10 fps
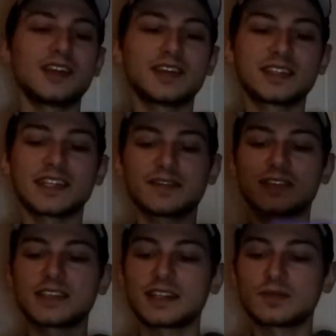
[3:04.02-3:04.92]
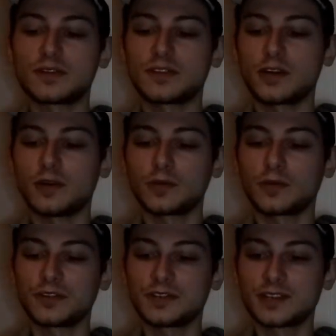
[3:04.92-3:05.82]
you can definitely tell it's one of the older
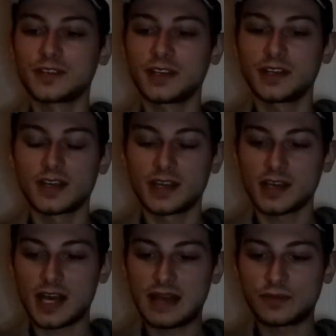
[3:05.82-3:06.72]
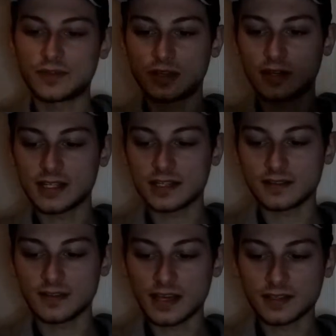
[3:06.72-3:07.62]
ones. So let's
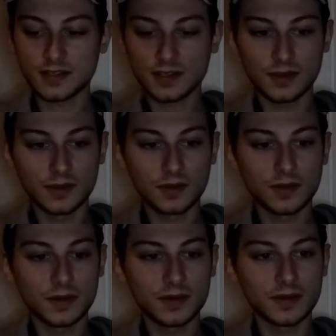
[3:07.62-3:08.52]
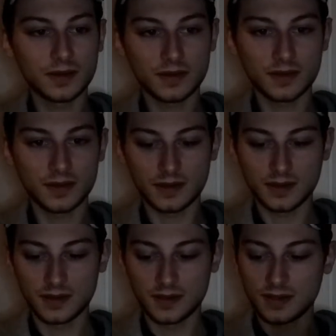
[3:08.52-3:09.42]
get to
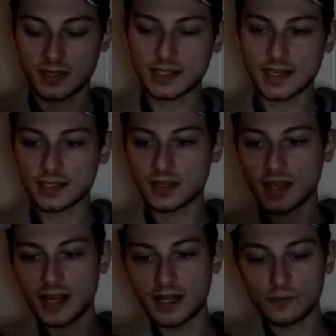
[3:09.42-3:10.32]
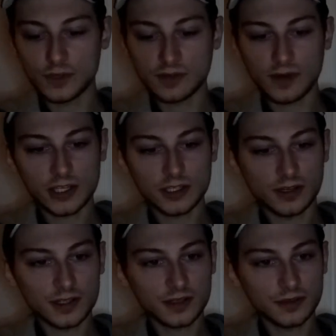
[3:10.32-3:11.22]
the Alien Resurrection
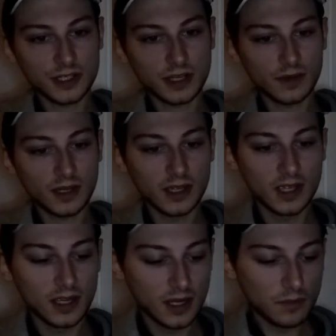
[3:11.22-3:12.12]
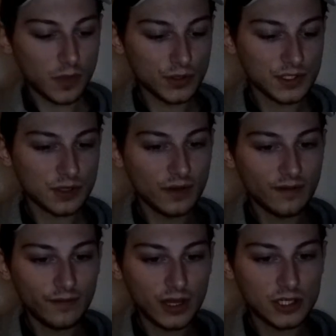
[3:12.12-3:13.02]
article, shall we? Monster
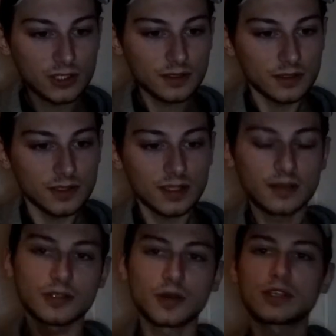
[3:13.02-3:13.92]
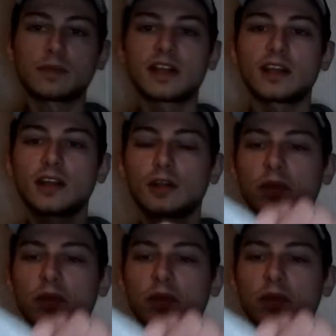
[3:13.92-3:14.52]
Invasions. It talks a little